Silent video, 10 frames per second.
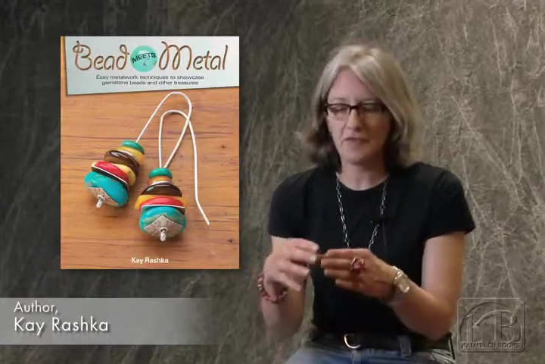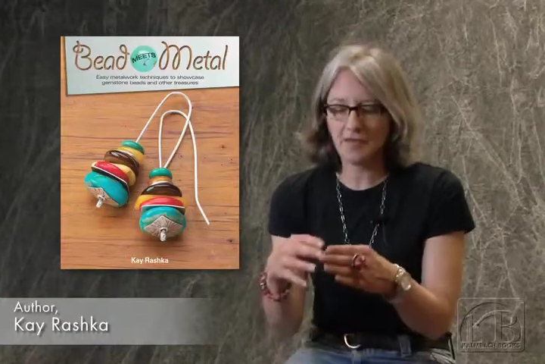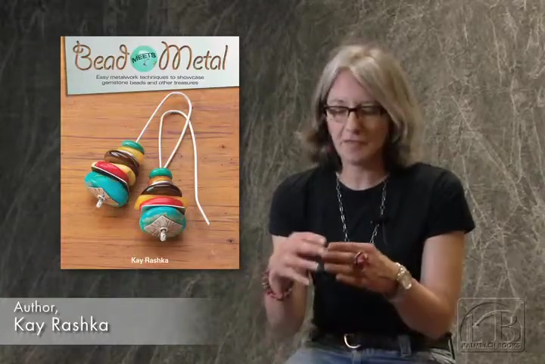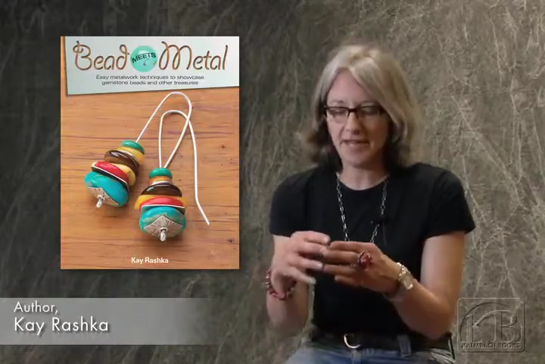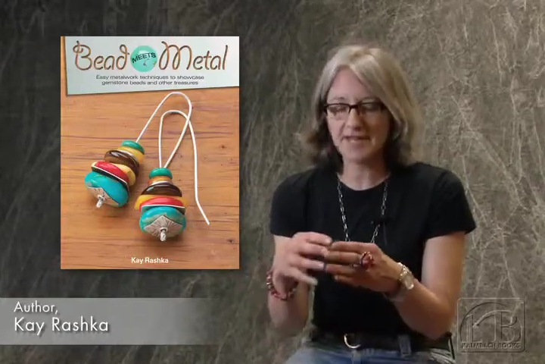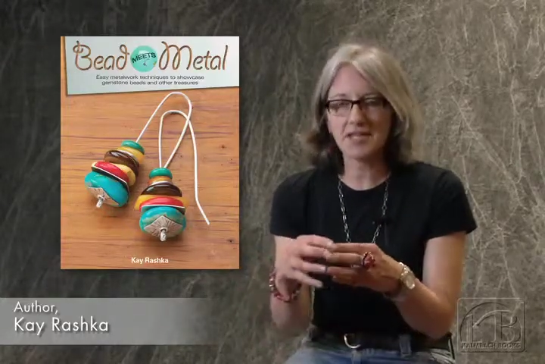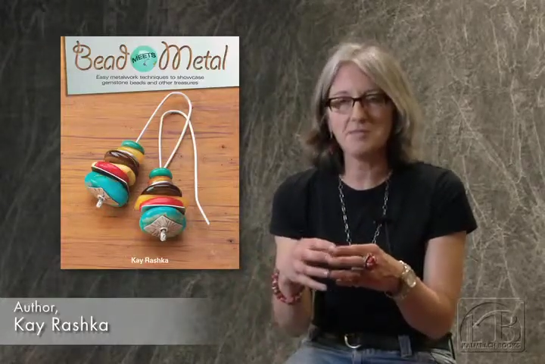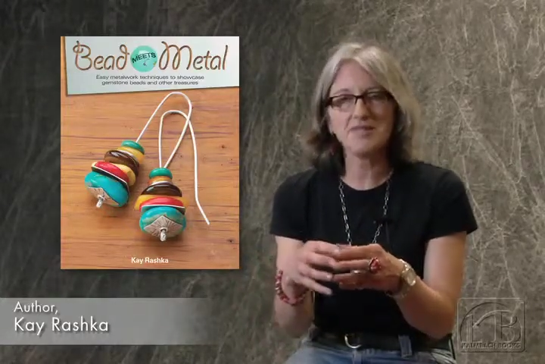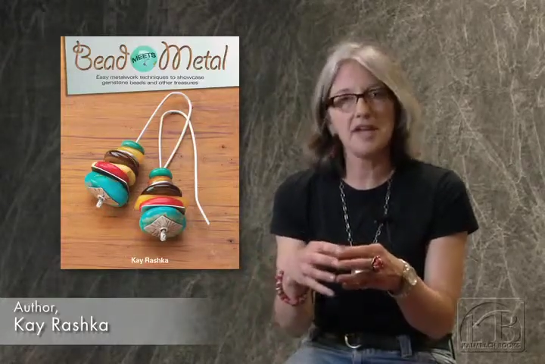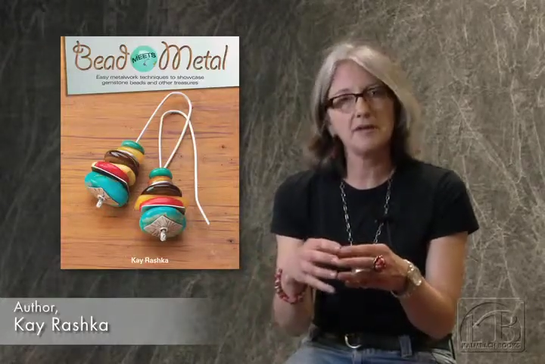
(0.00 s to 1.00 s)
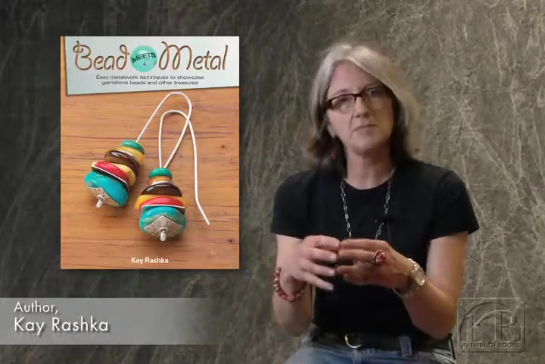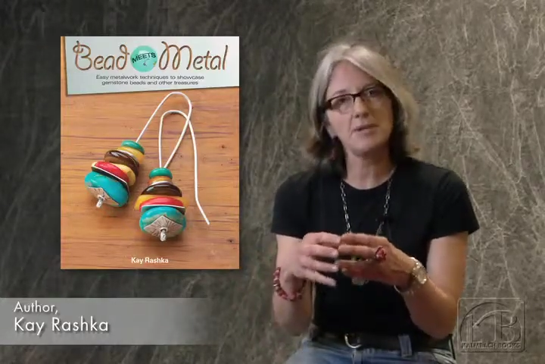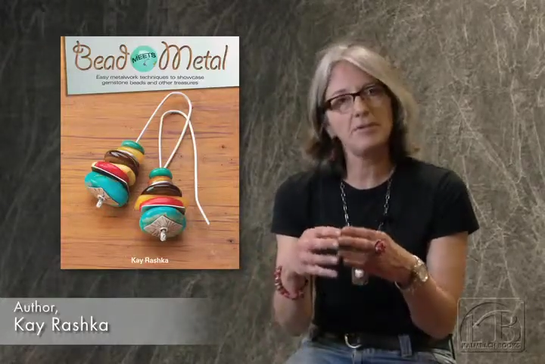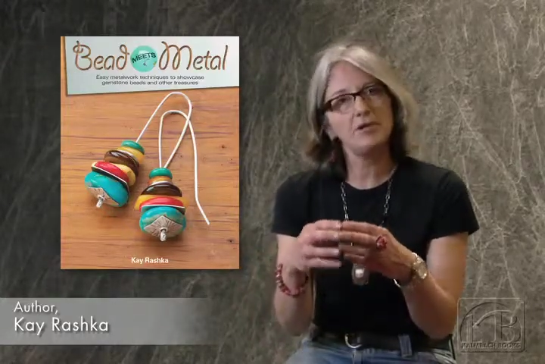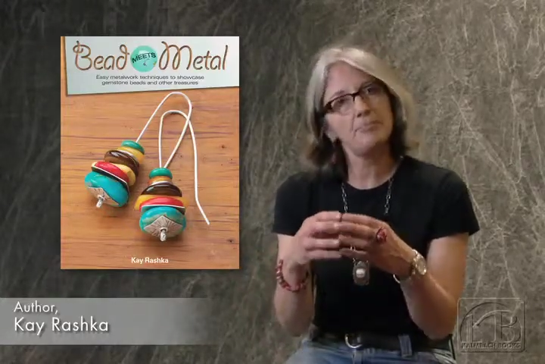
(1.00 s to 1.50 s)
The beads themselves may
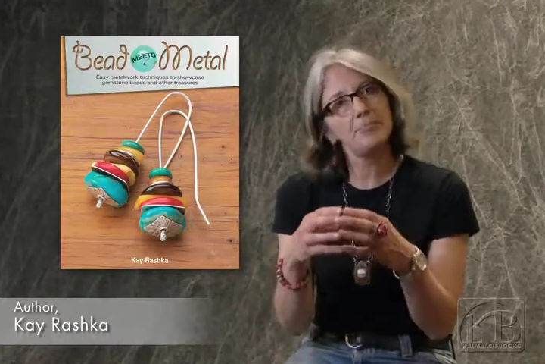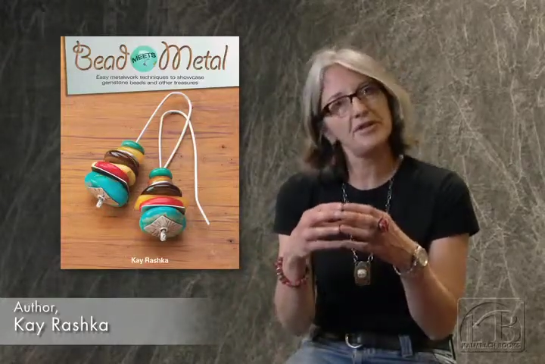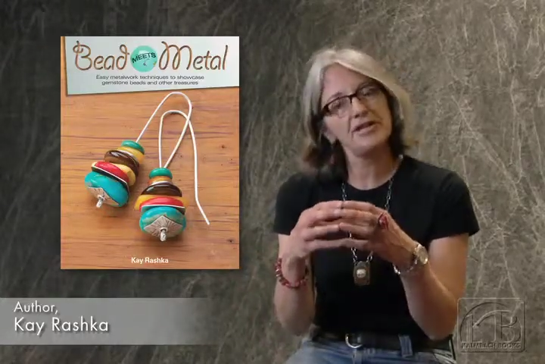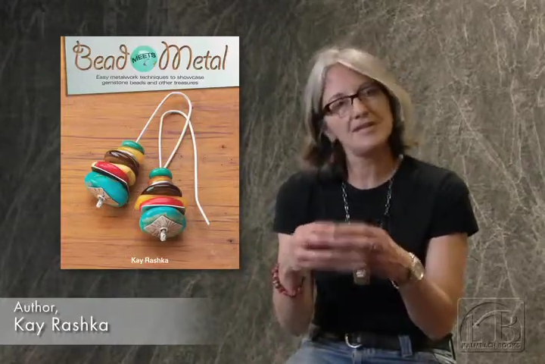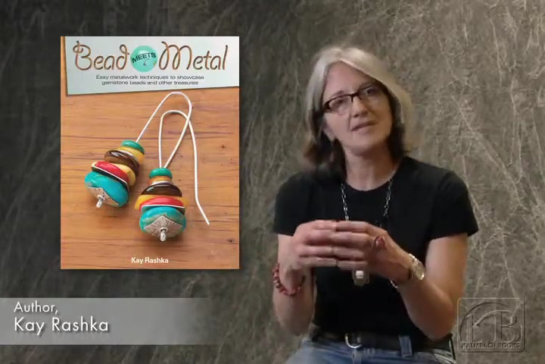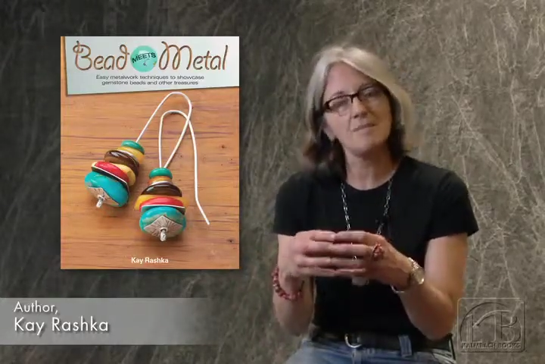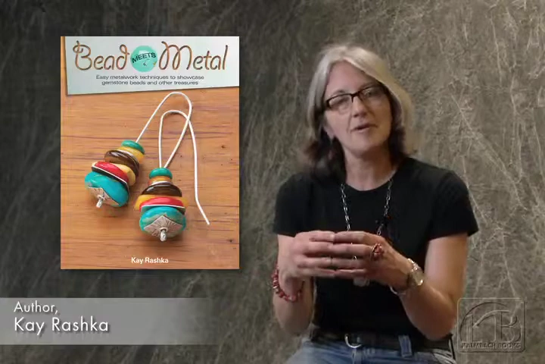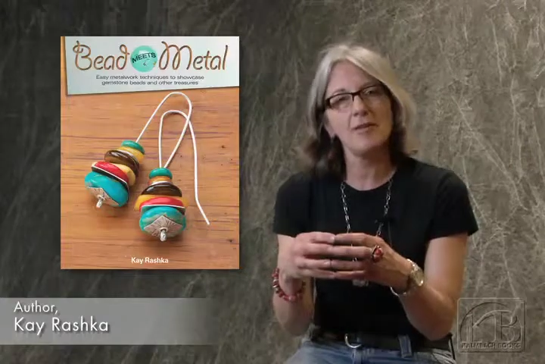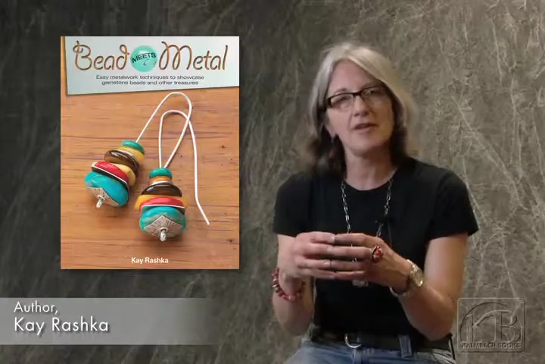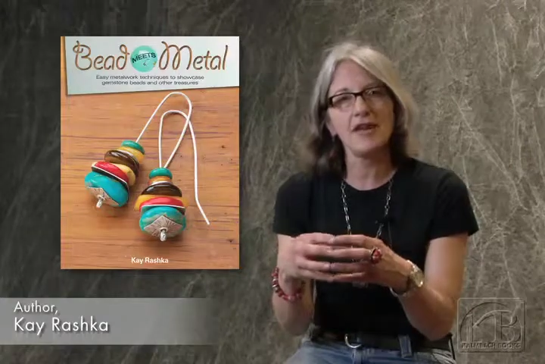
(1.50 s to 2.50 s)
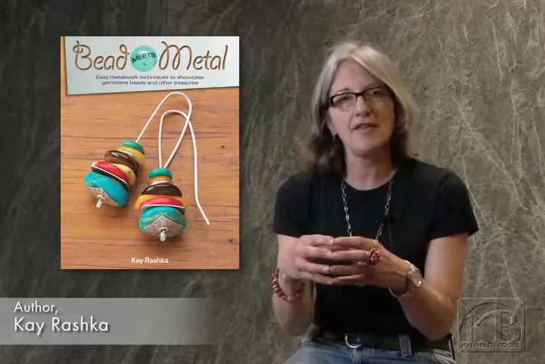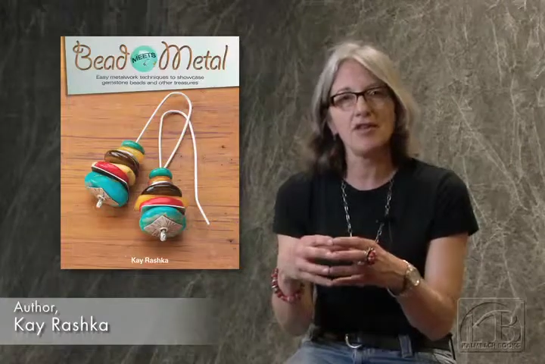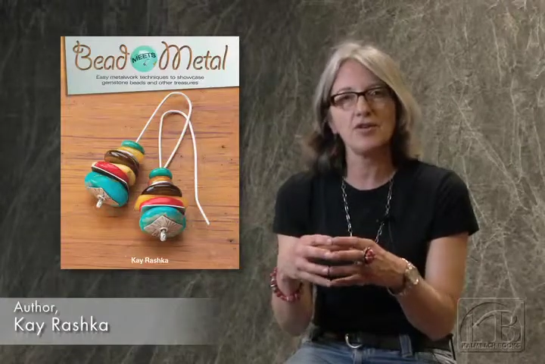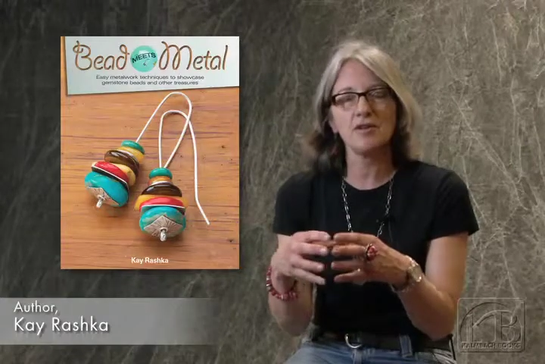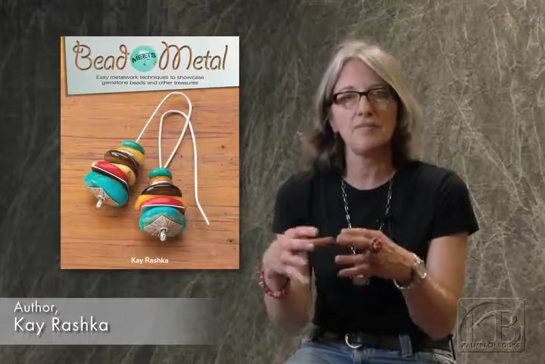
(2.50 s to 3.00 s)
be pretty simple, but I think
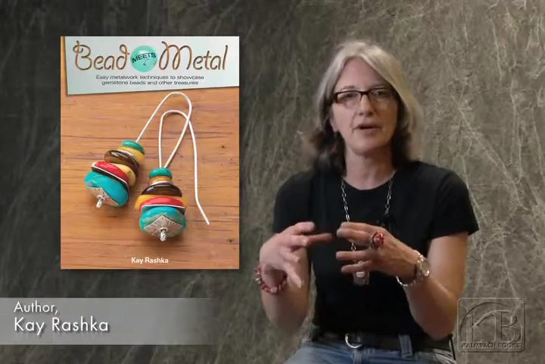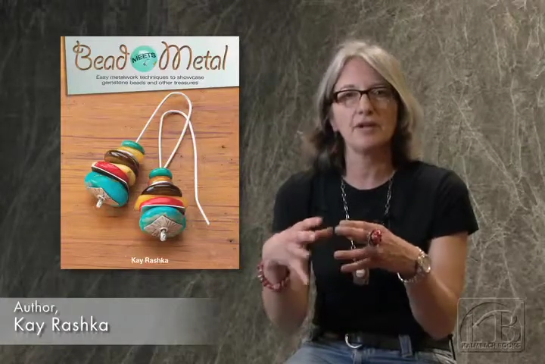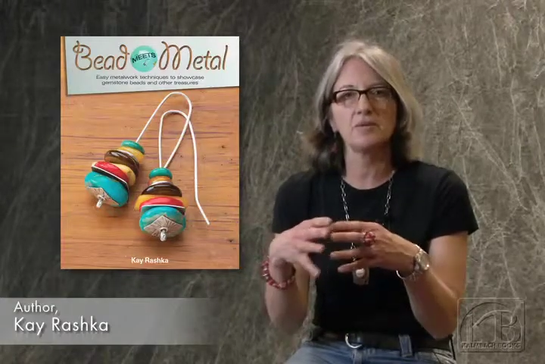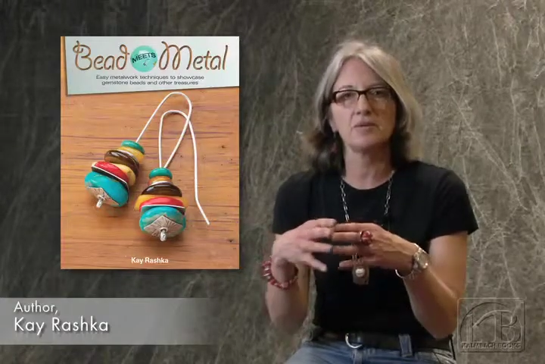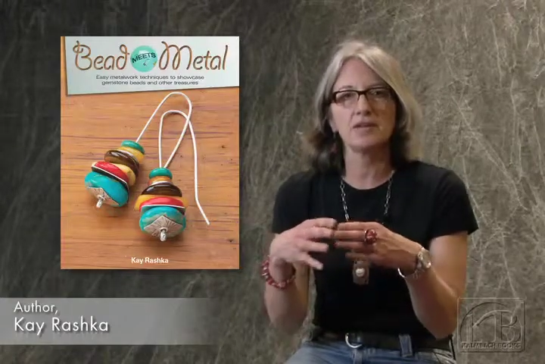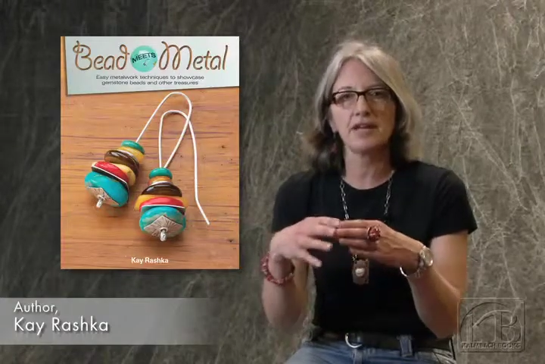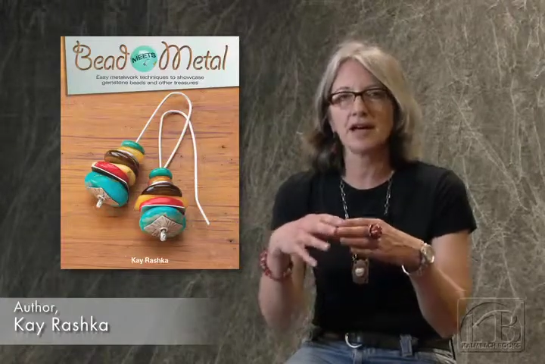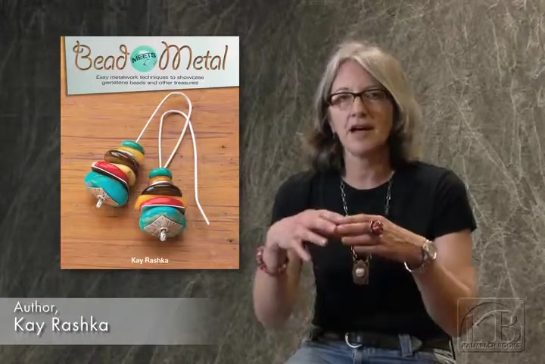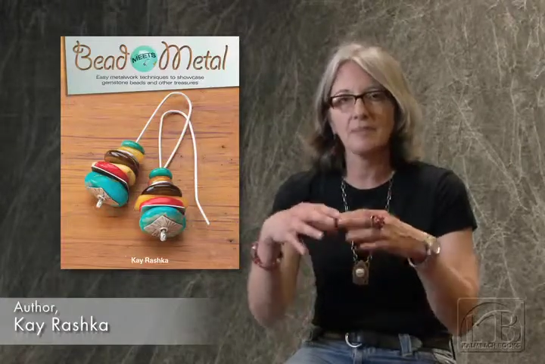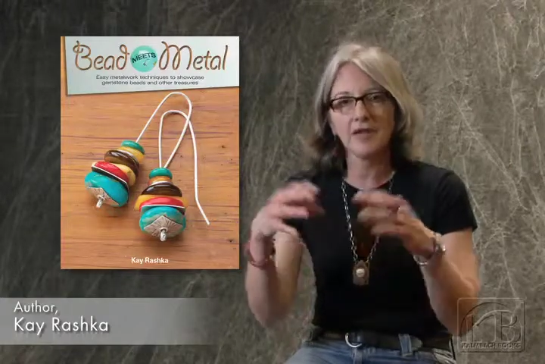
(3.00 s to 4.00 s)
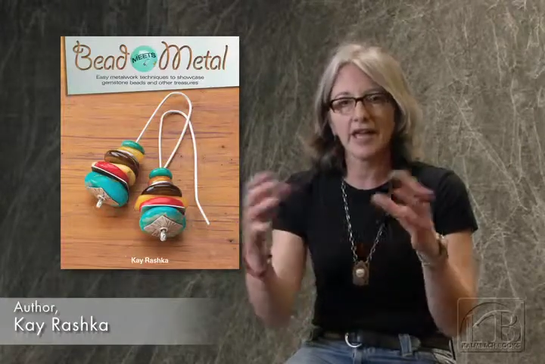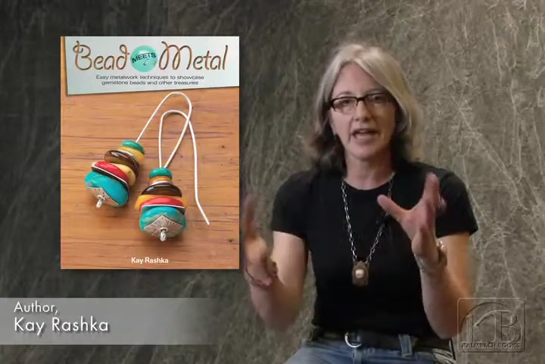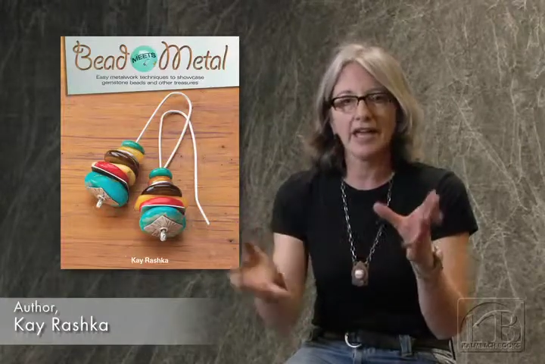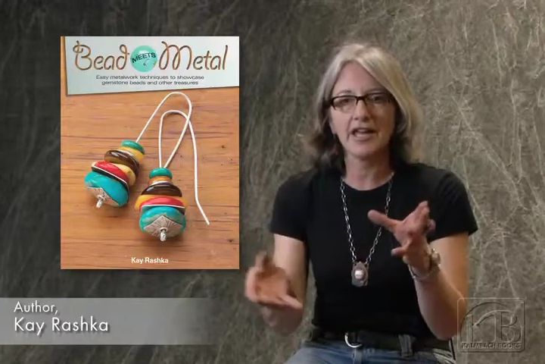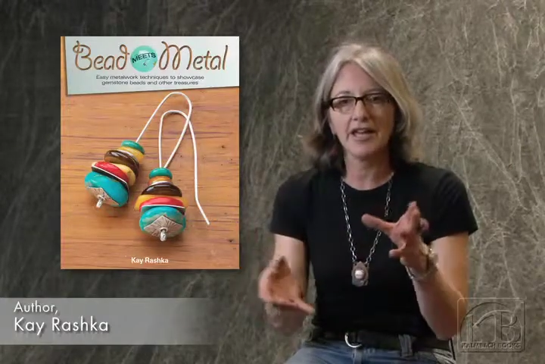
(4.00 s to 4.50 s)
you can build a really
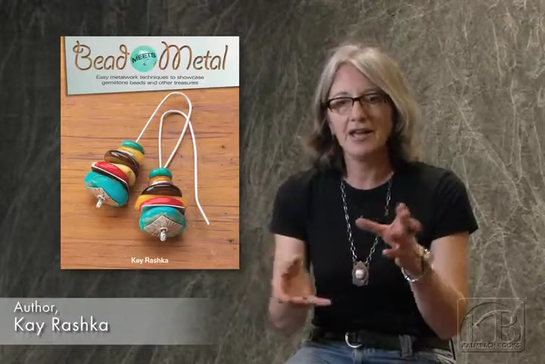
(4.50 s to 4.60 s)
complicated